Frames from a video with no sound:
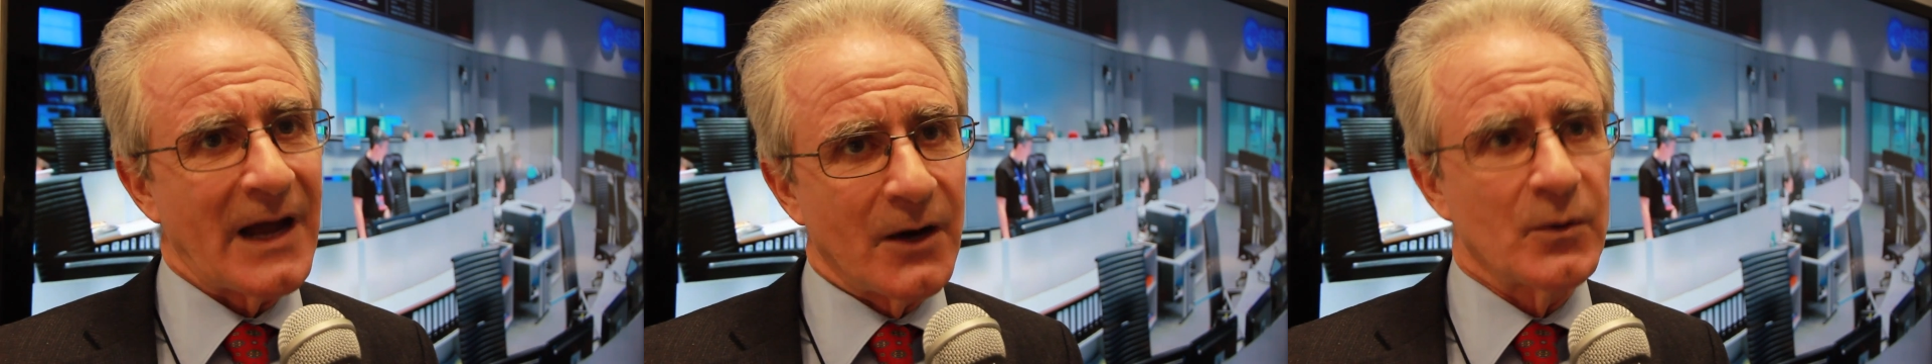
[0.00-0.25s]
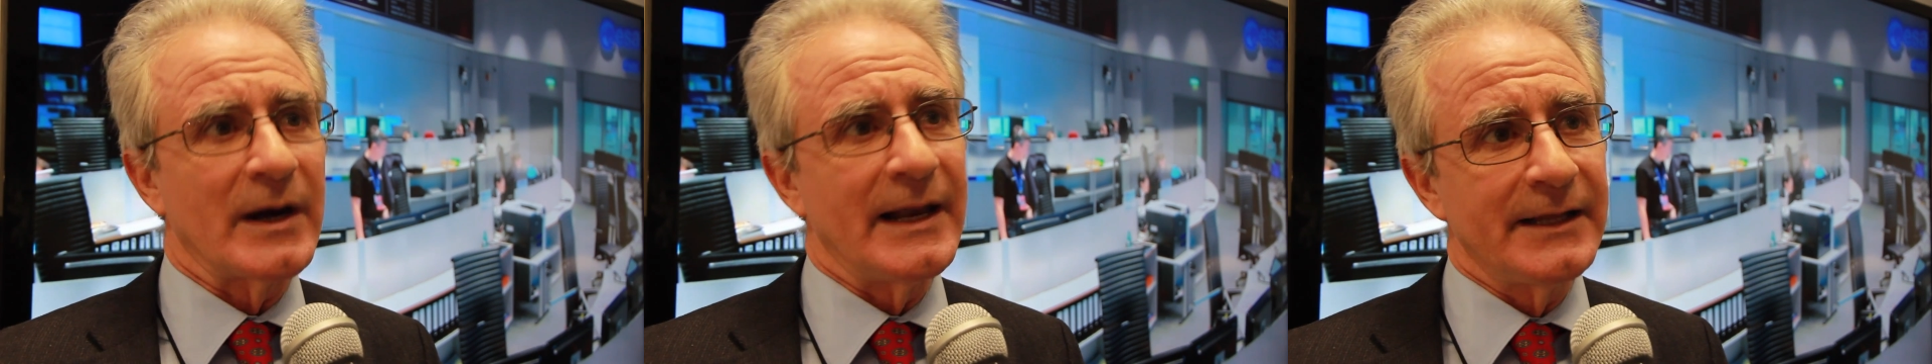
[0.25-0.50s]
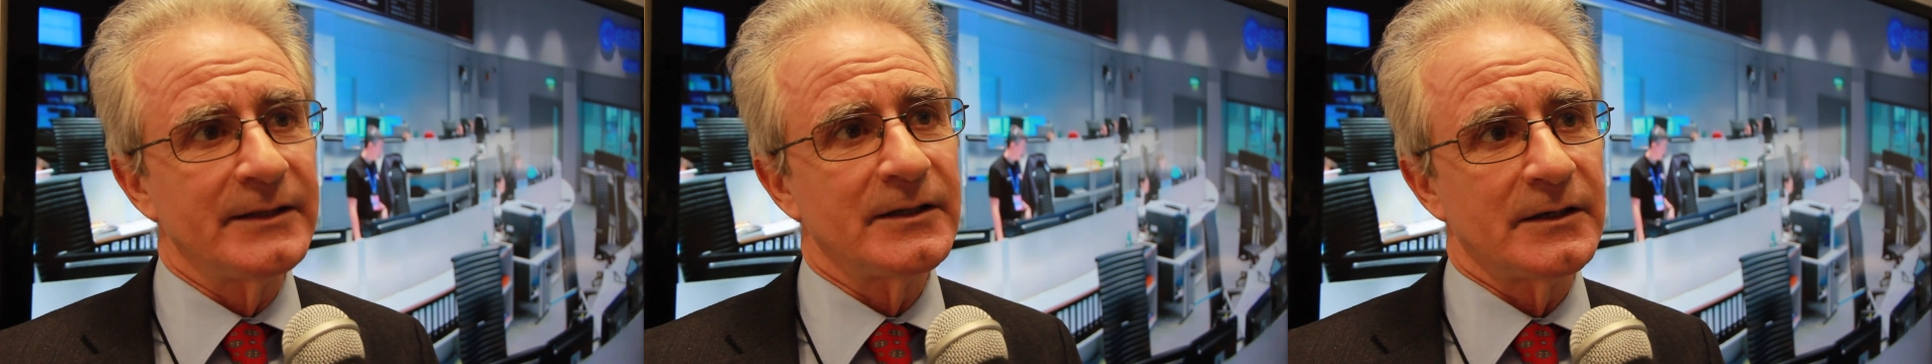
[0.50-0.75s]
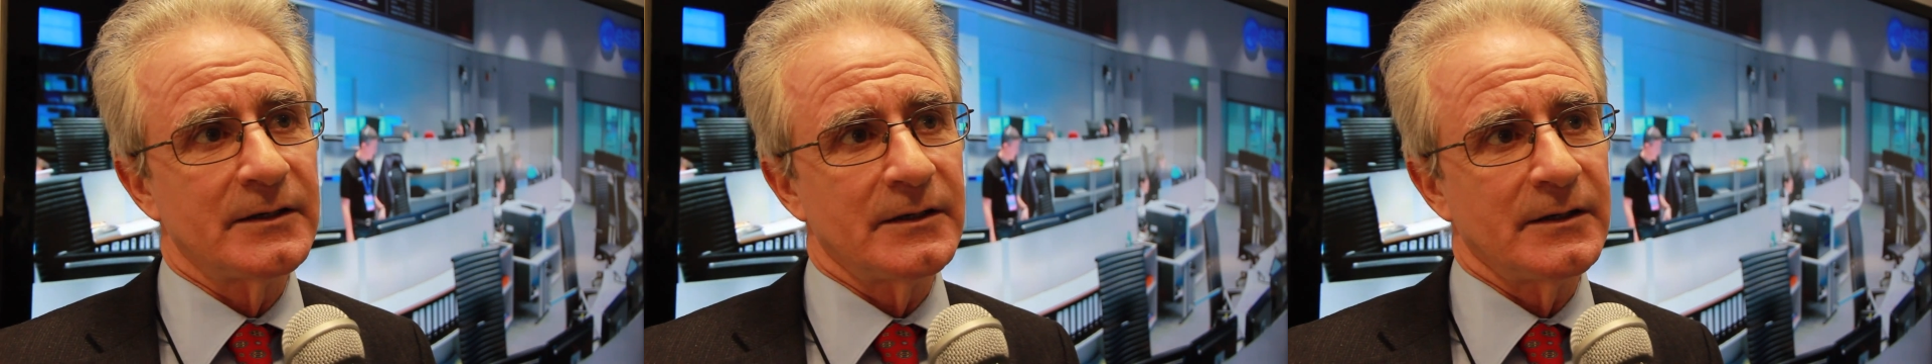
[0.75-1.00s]
Our
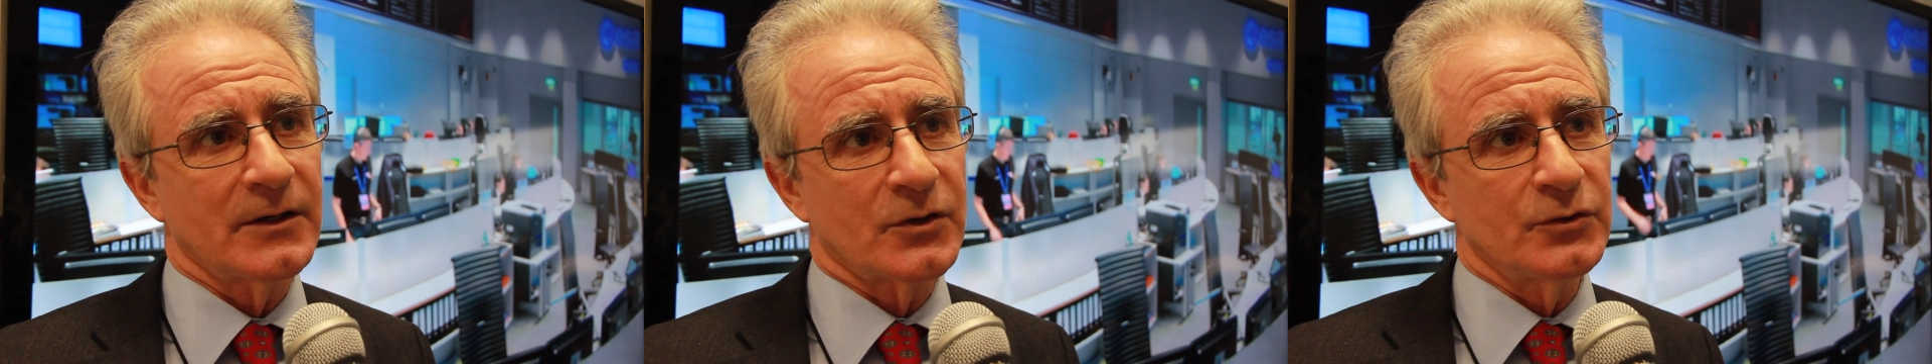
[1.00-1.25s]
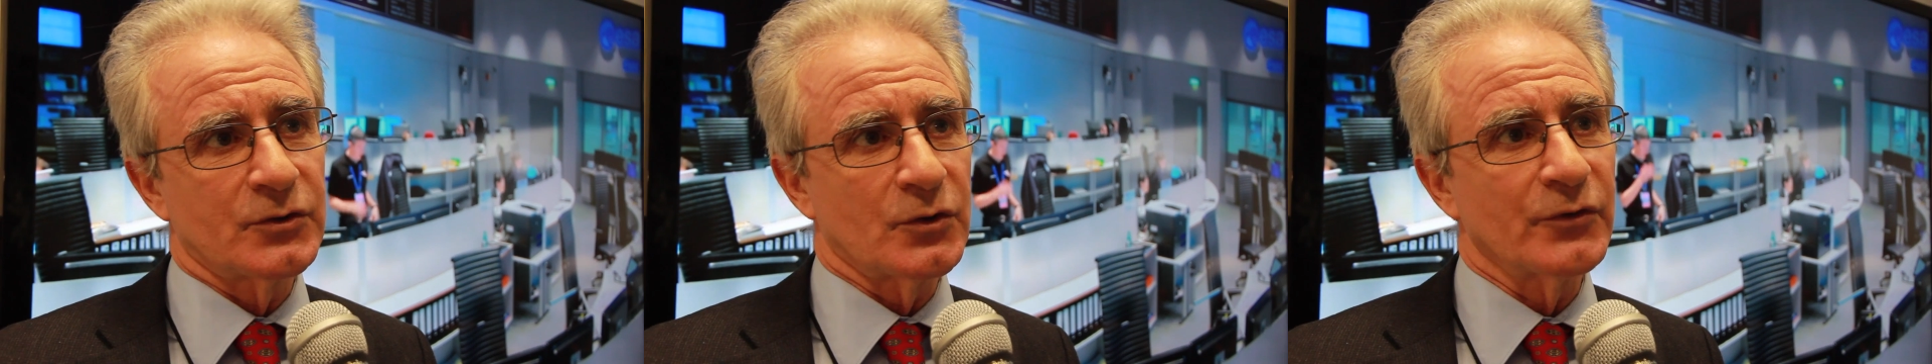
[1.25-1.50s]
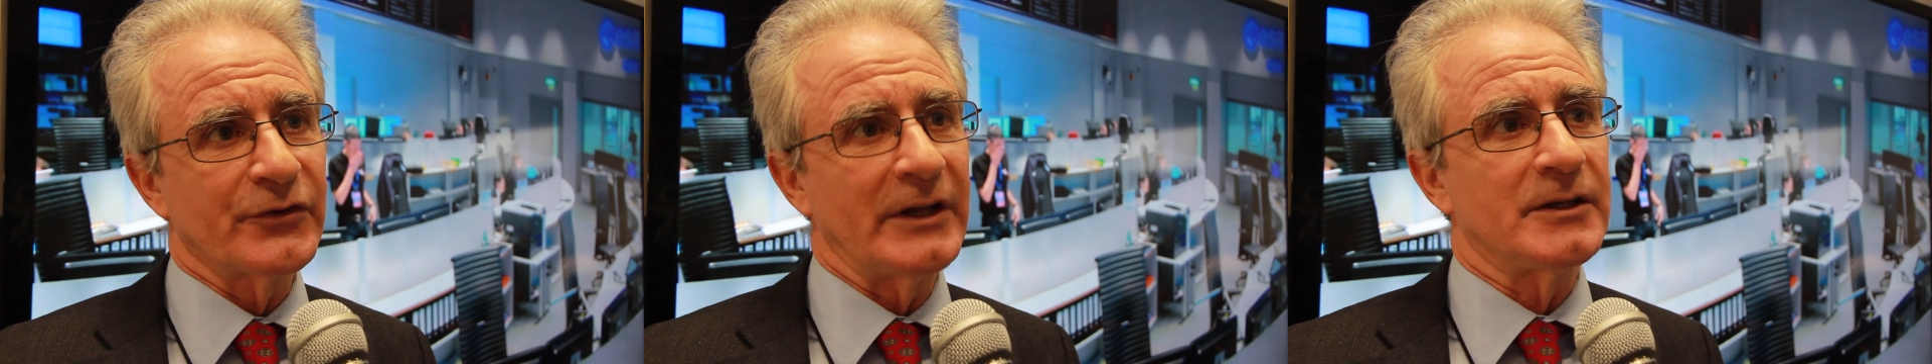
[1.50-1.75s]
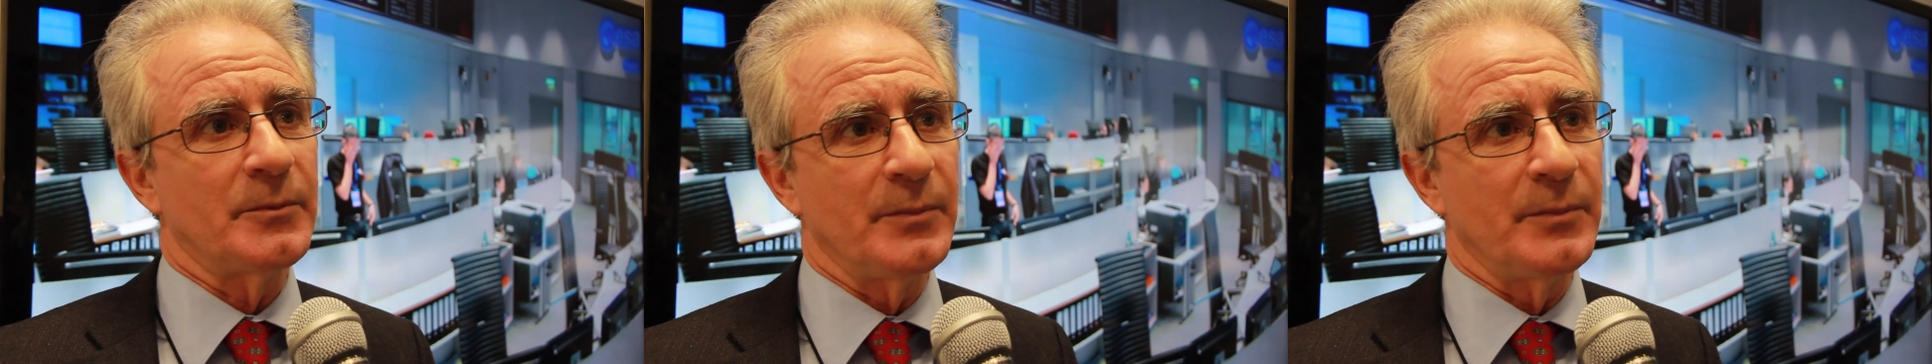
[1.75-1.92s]
lander control center